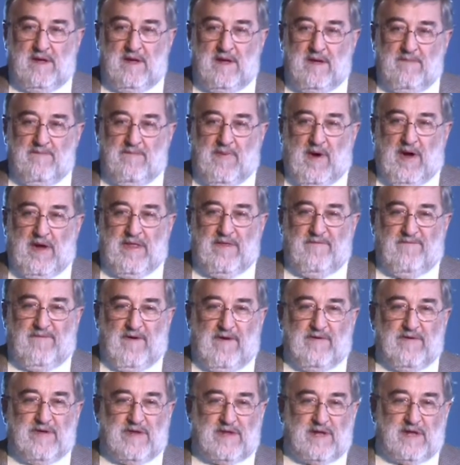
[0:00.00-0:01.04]
by the
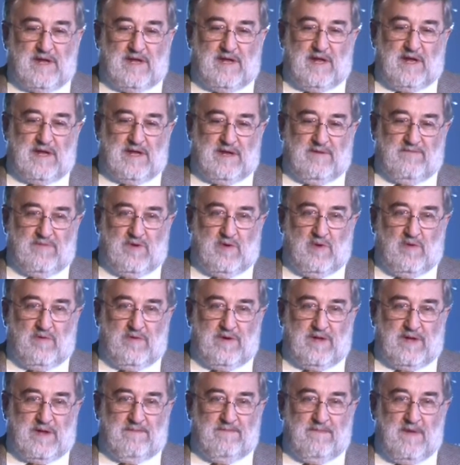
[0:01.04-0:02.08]
very success of
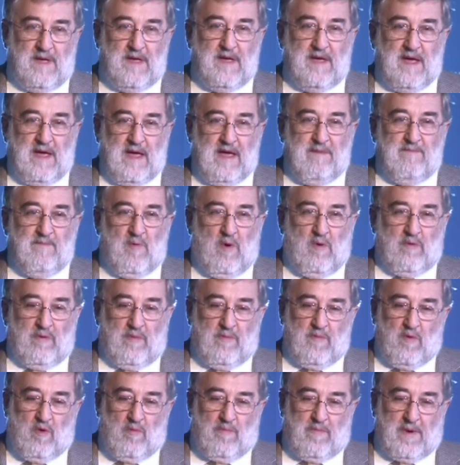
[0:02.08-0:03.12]
tourism in more
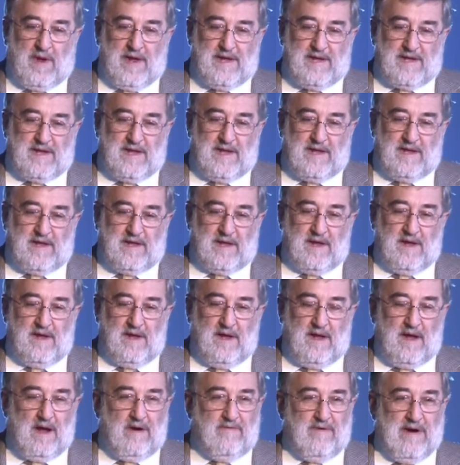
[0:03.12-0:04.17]
and more places
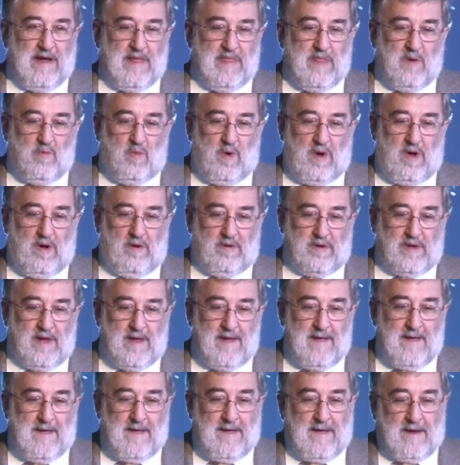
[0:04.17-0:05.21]
around the world.
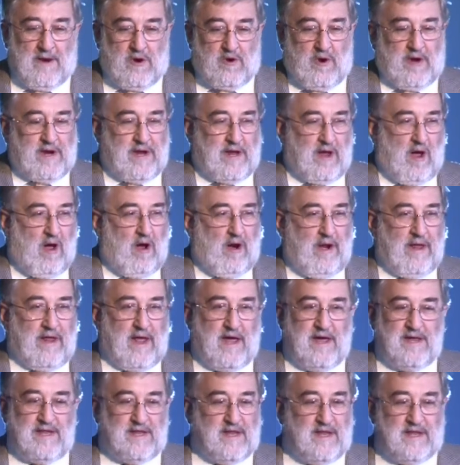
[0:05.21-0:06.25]
Cricketer
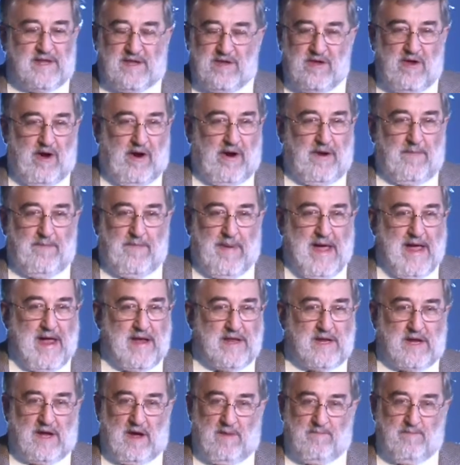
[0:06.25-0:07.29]
Holidays is not a
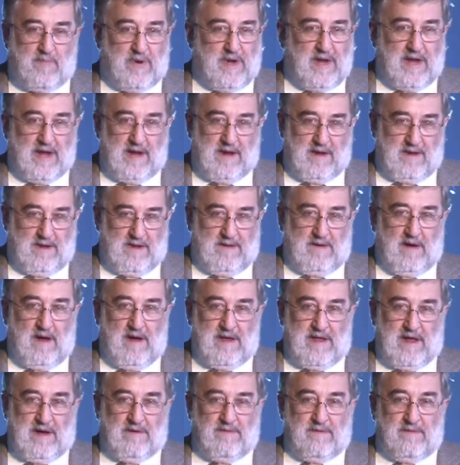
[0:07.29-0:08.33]
bad company. I
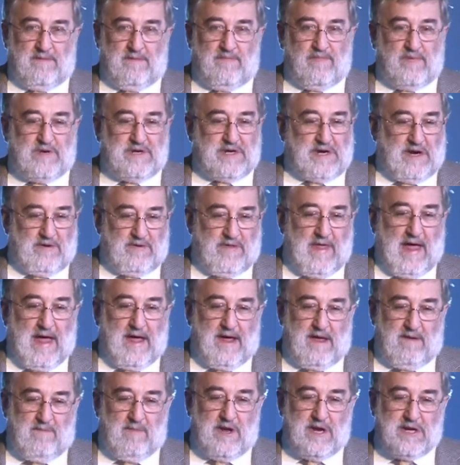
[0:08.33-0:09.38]
don't show
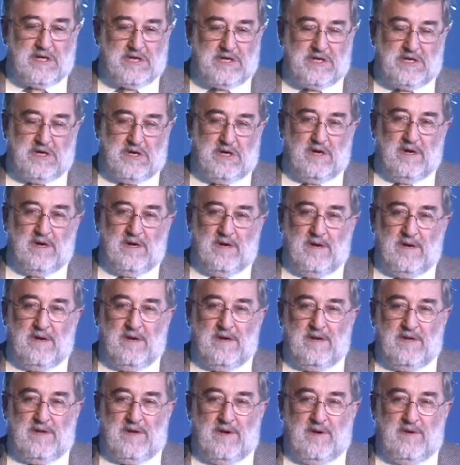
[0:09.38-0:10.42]
that image
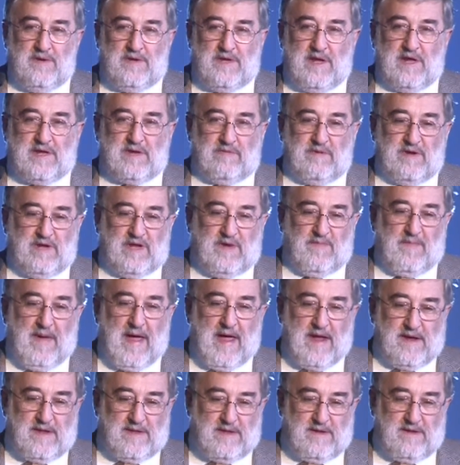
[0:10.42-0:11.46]
to
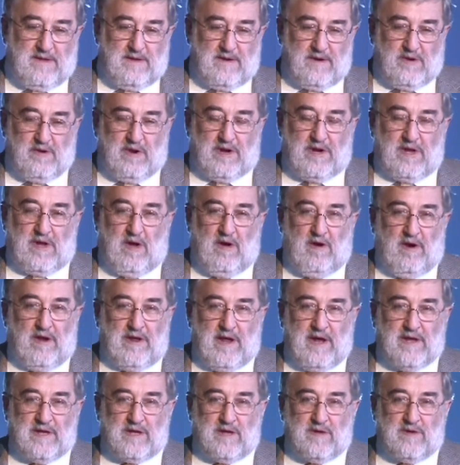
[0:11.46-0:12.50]
disrespect Cricketer
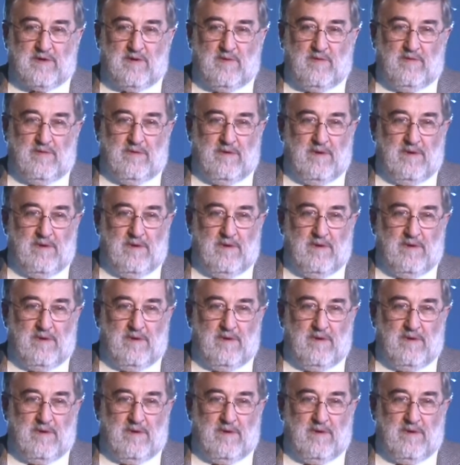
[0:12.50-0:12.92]
Holidays at all.